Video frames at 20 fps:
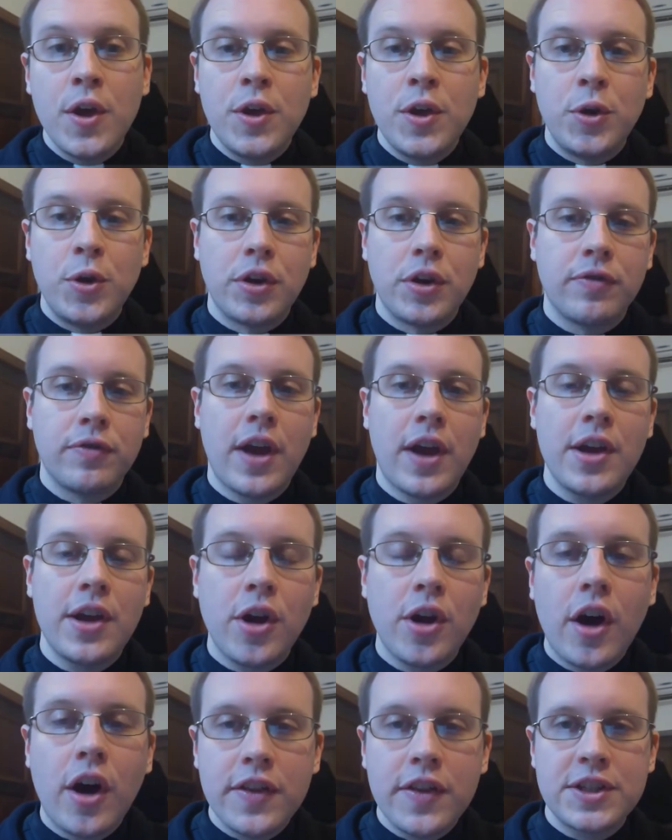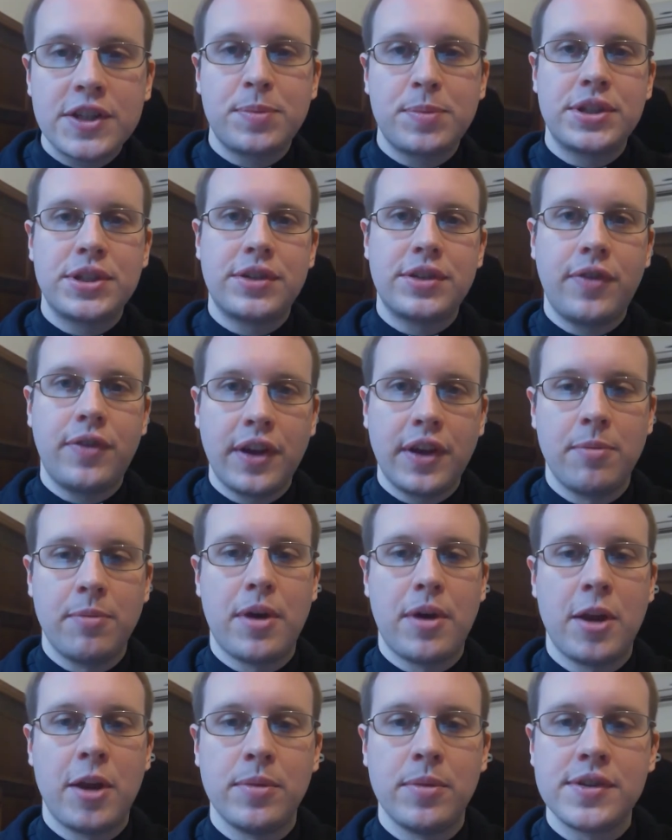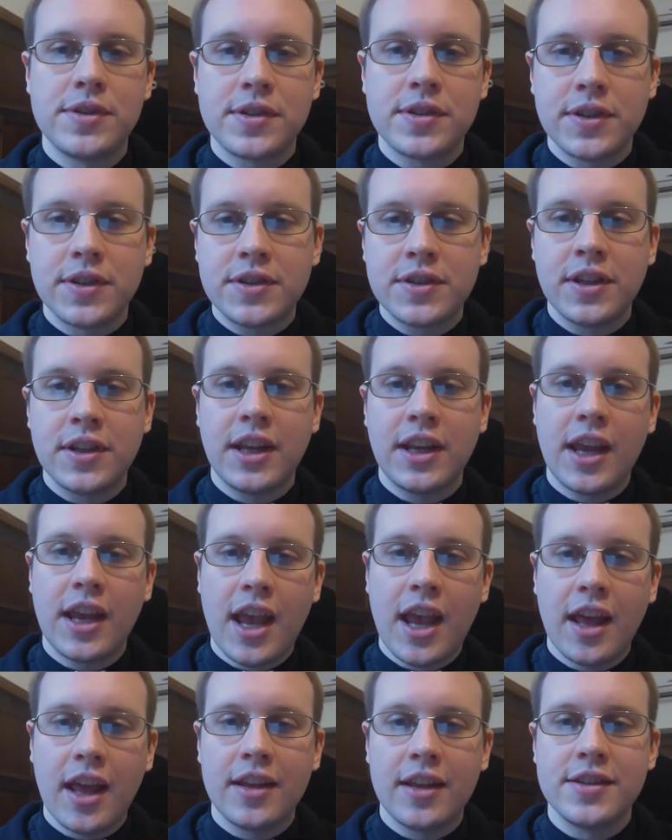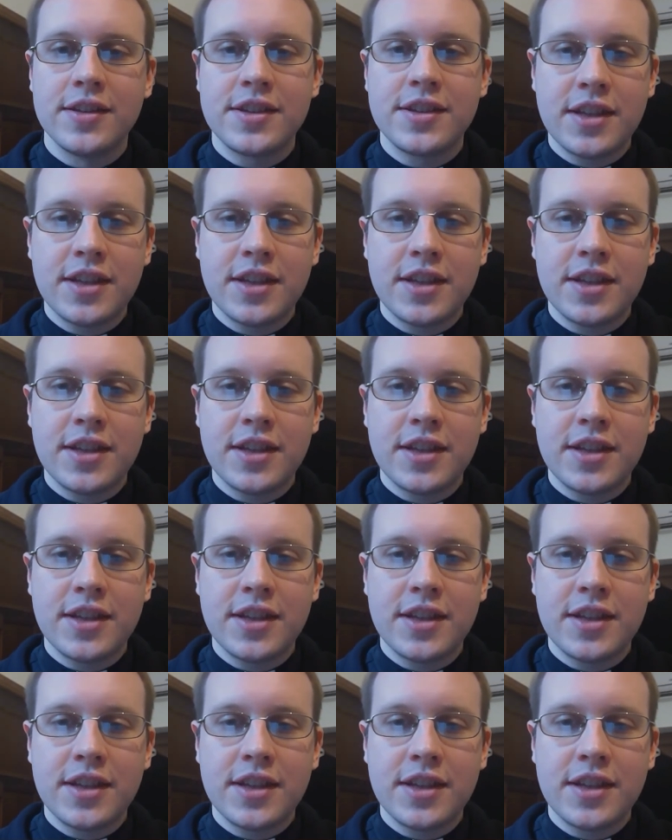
You can find all the specific impediments listed in Canons